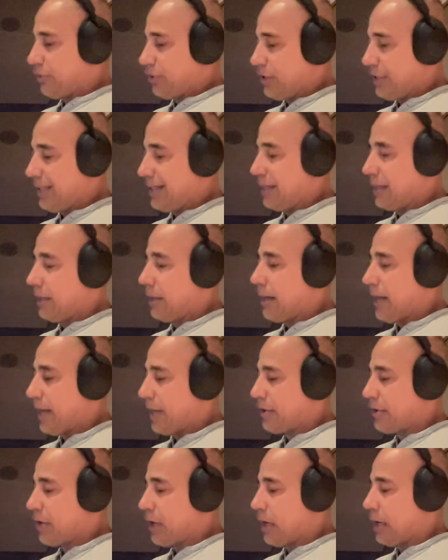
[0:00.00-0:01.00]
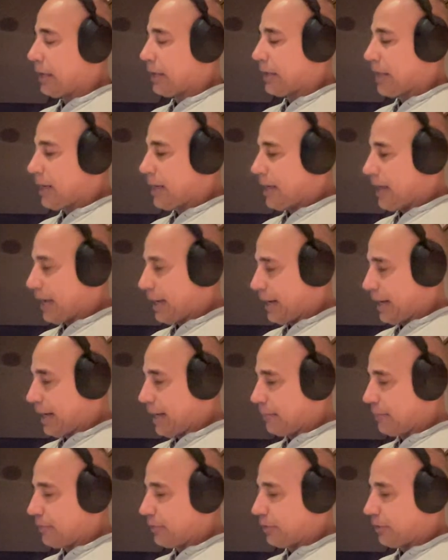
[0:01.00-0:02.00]
cheetah, hedgehog, and
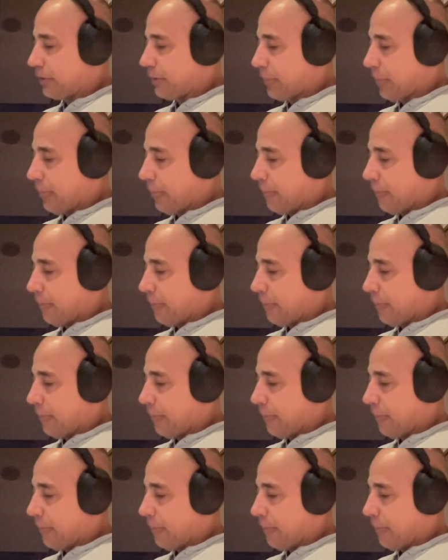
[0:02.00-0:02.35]
hamster.